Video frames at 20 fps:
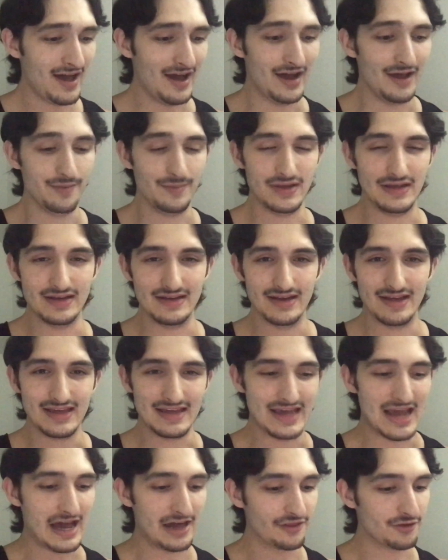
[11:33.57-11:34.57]
I mean,
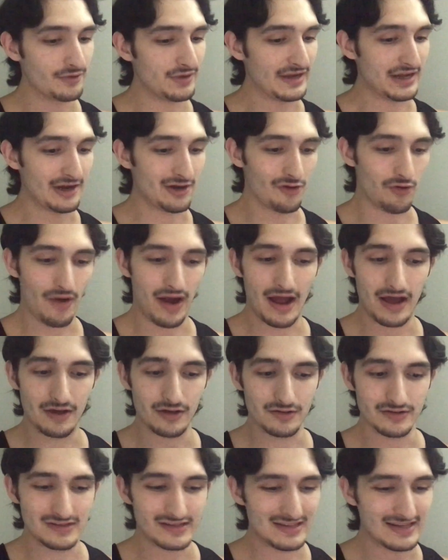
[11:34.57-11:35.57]
gathering in
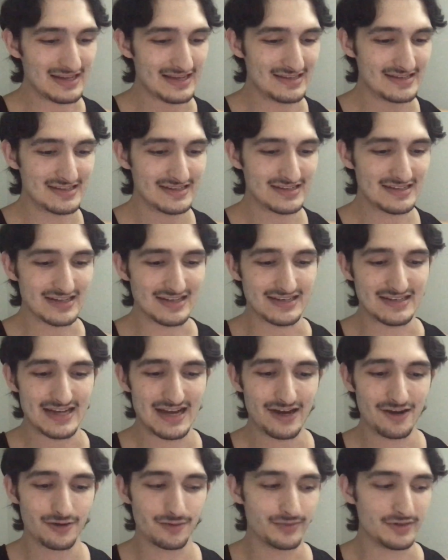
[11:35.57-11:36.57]
crowds isn't a
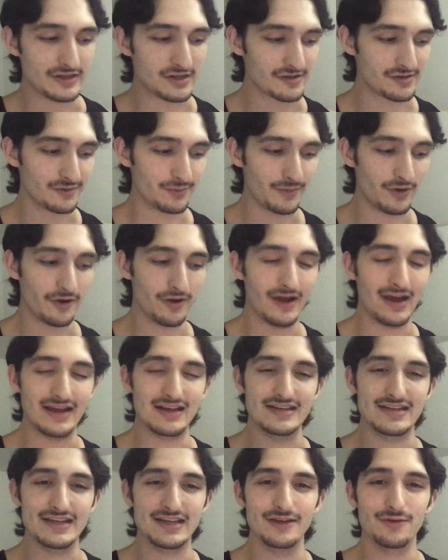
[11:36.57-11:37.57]
terribly smart
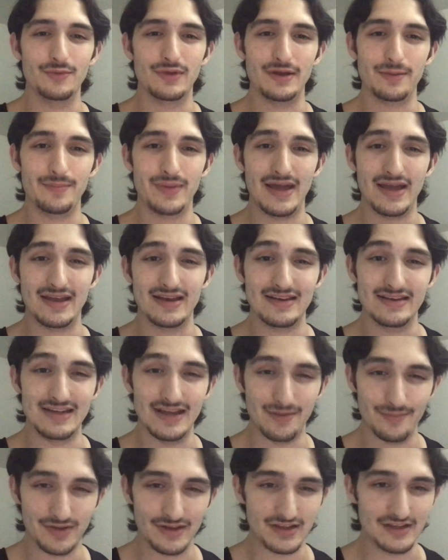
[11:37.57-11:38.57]
idea when a
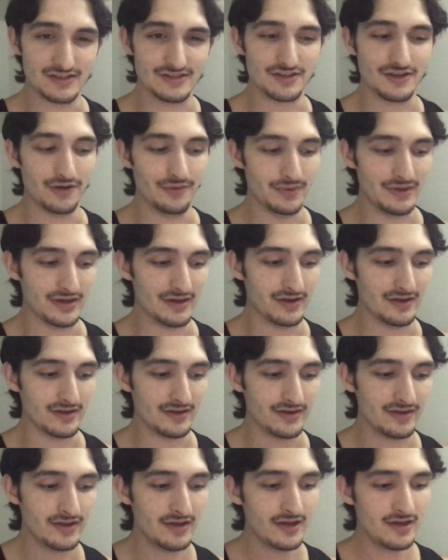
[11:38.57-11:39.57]
pandemic is going on.